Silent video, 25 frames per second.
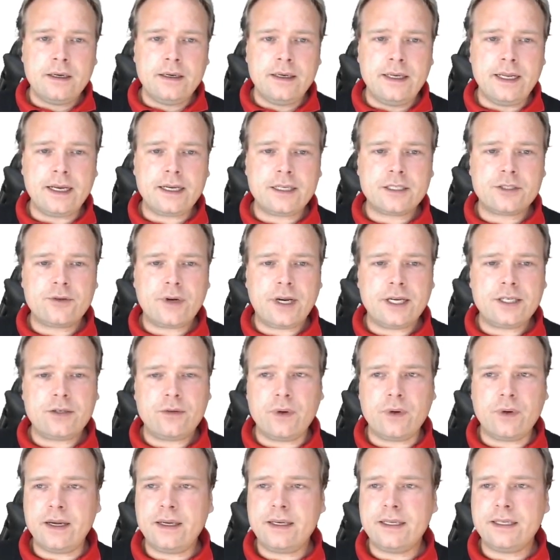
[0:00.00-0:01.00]
Let us try to
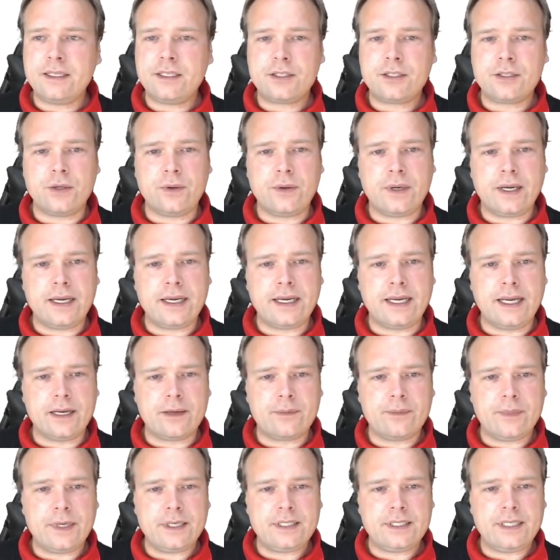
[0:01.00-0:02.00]
run this so I
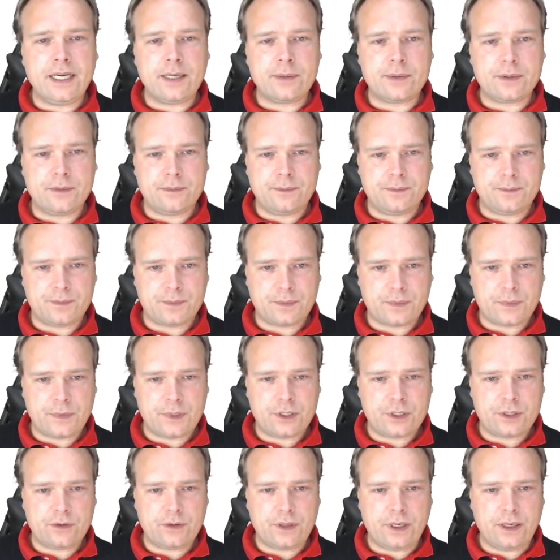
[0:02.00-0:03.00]
get my table.
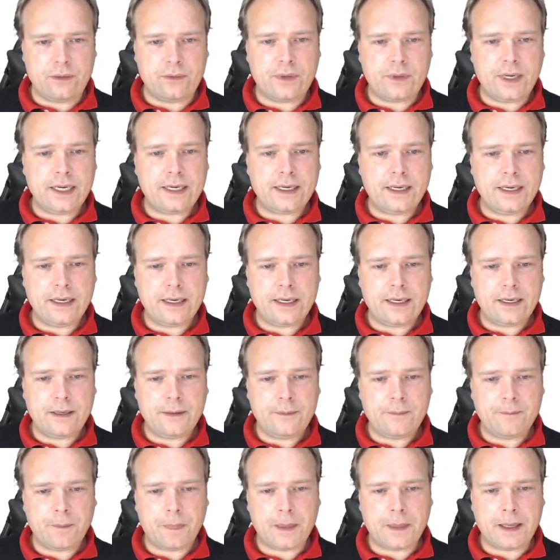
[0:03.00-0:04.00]
So I'll right click
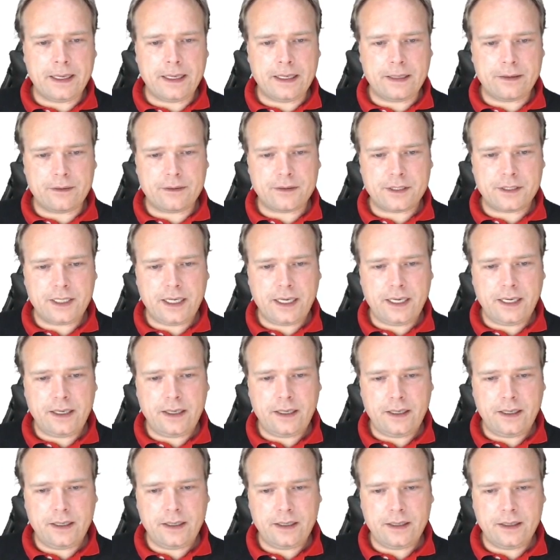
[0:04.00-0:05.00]
and then I'll
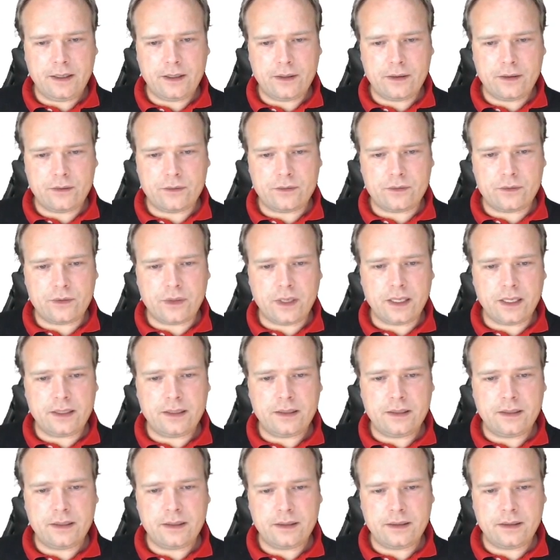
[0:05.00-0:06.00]
say
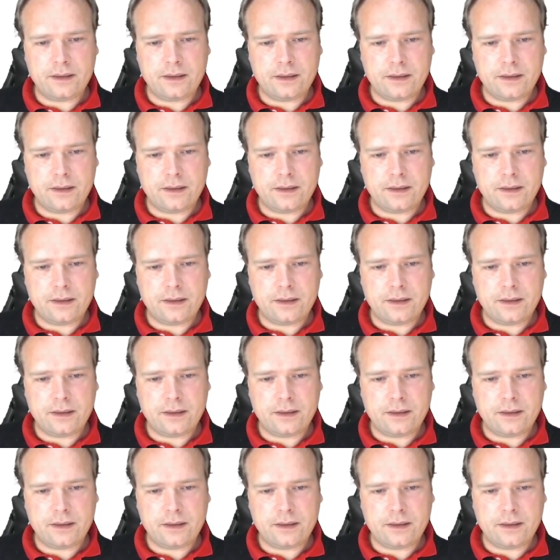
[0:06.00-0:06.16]
run